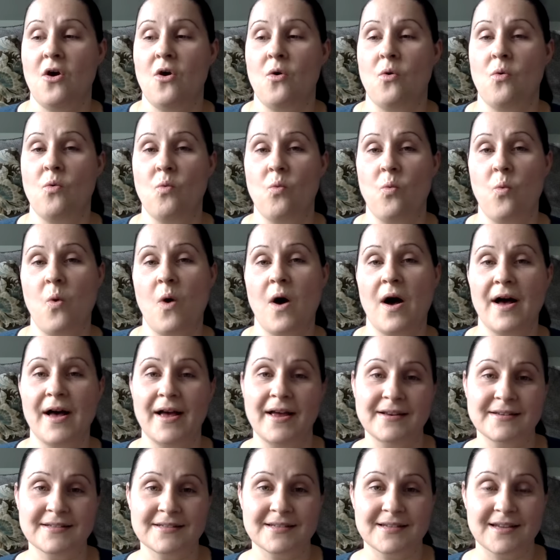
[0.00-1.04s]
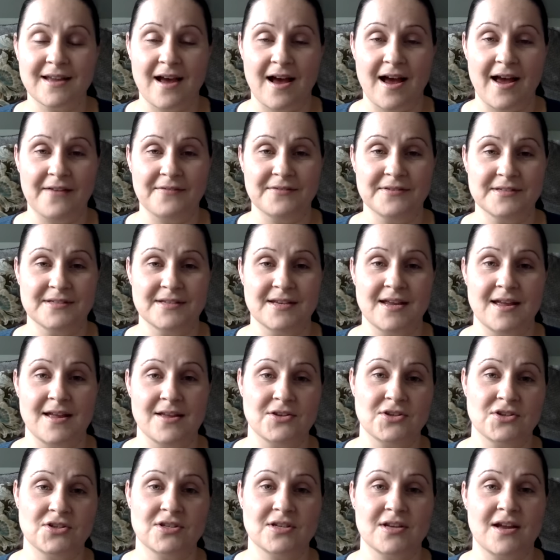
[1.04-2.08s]
what I've
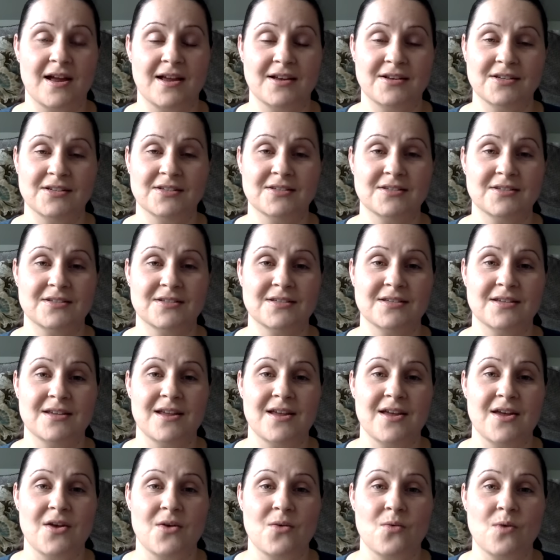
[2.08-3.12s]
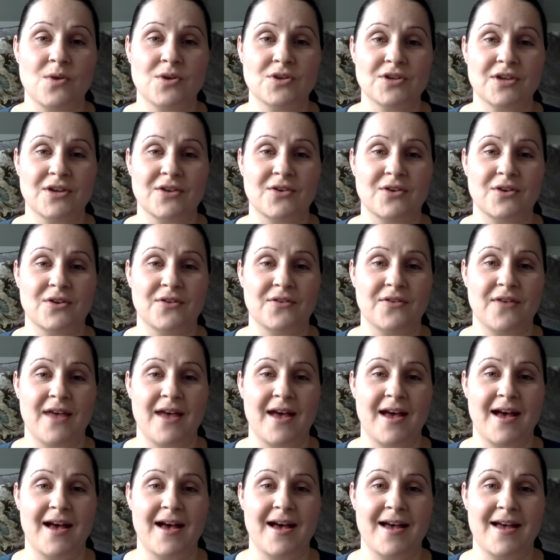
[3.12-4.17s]
stitched. I just wish I could have
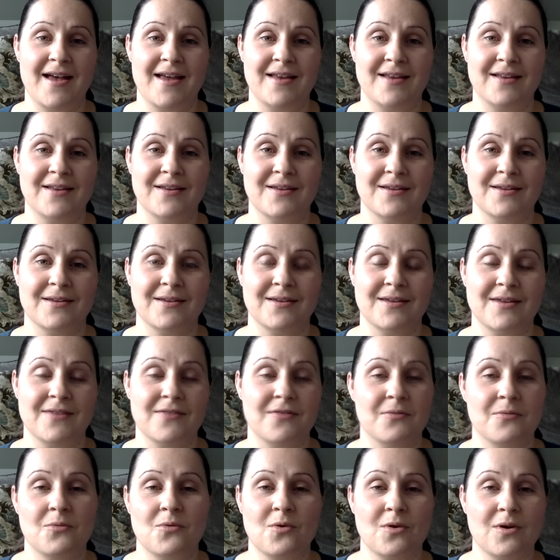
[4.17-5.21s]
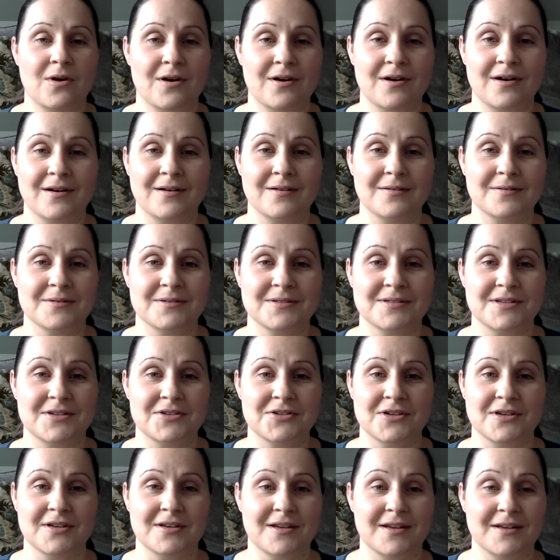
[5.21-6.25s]
had even more
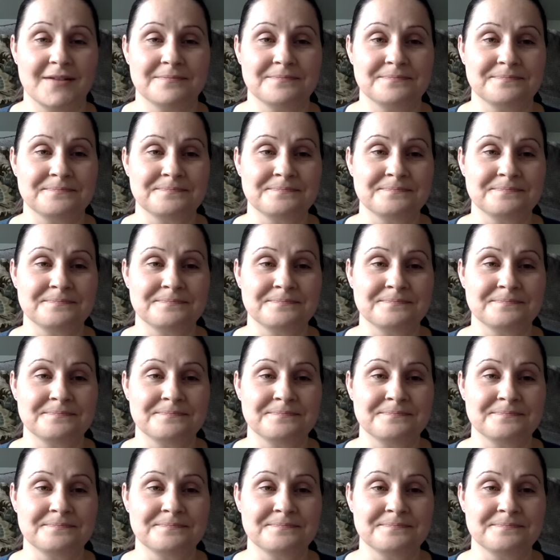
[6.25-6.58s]
stitching done.